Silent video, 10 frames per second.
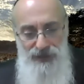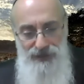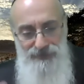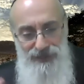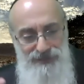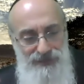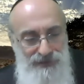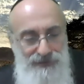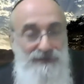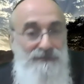It means,
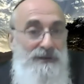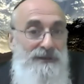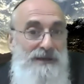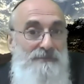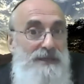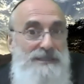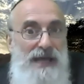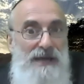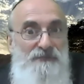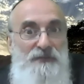uh, okay, but it's
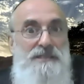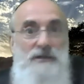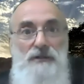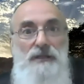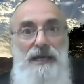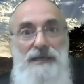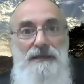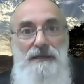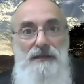not a physical light